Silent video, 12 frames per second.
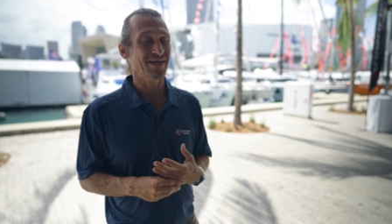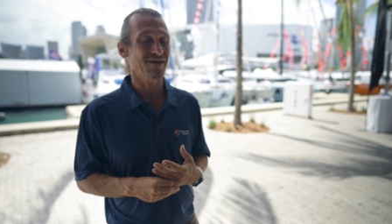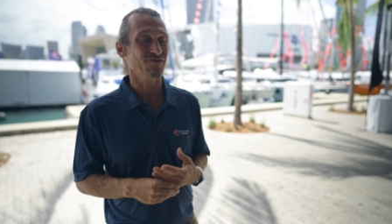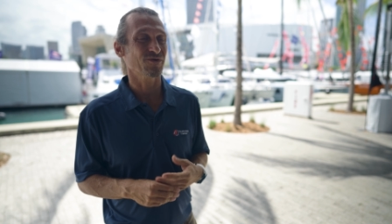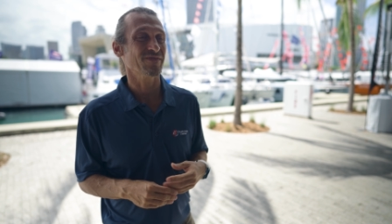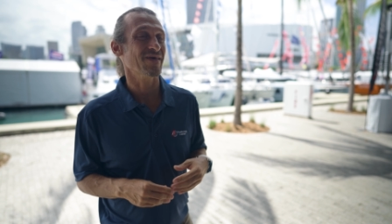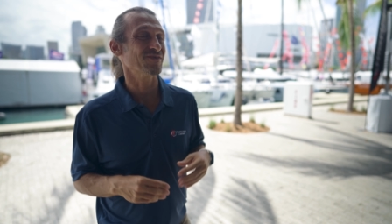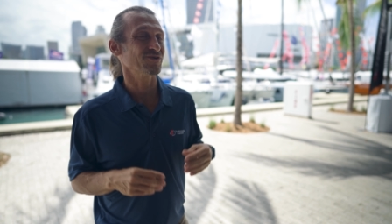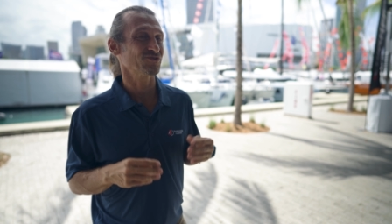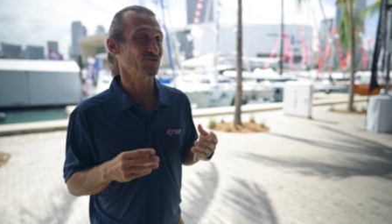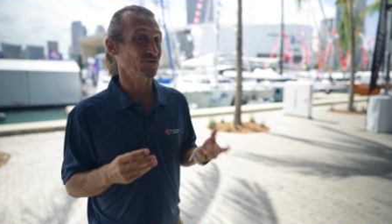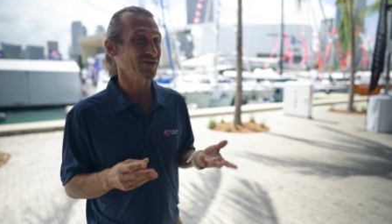everyone that
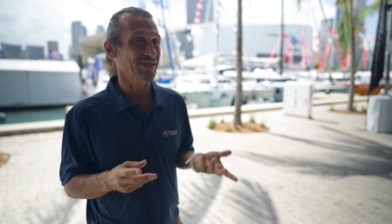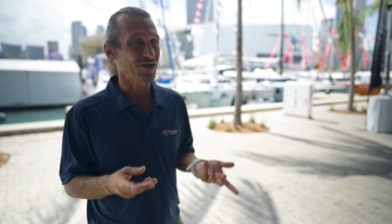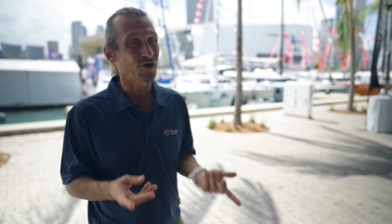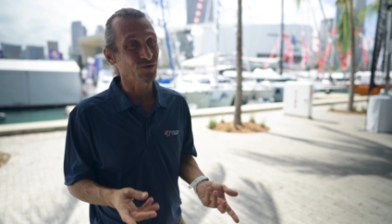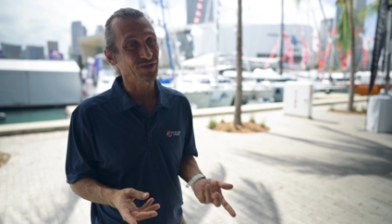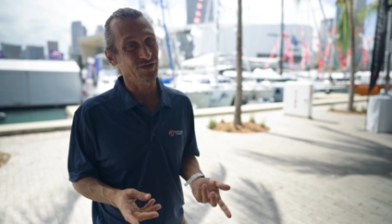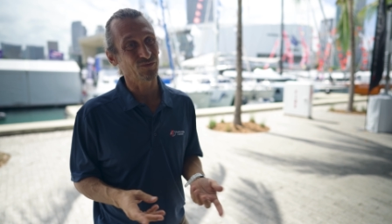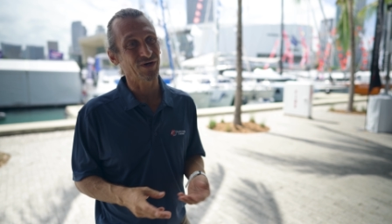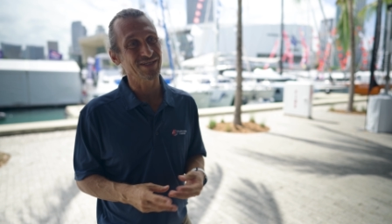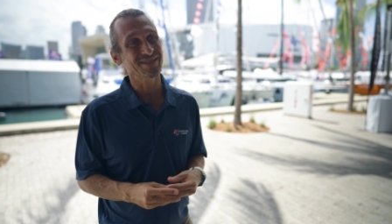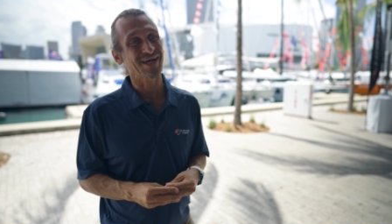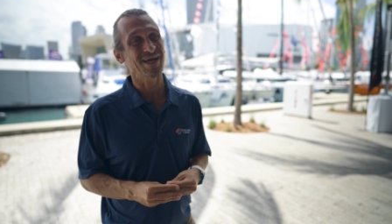there's really only
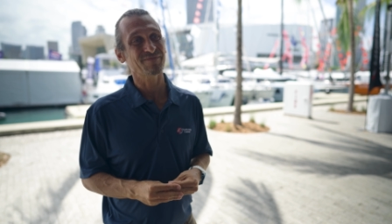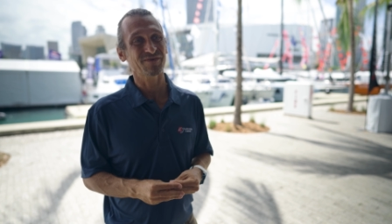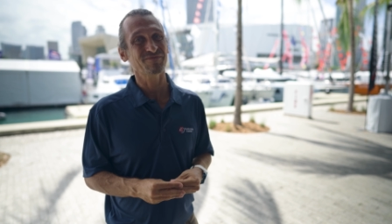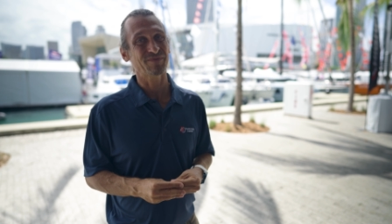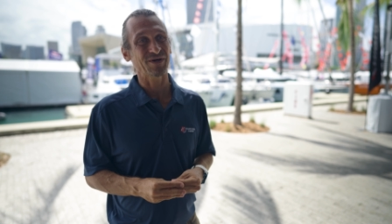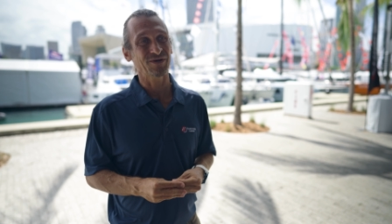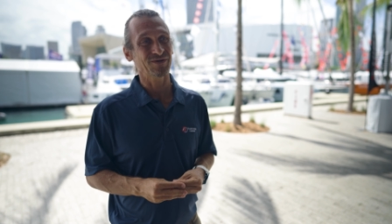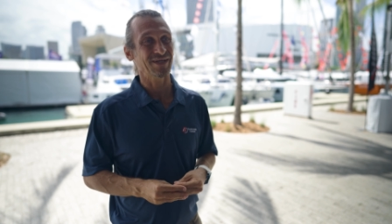one type of boat.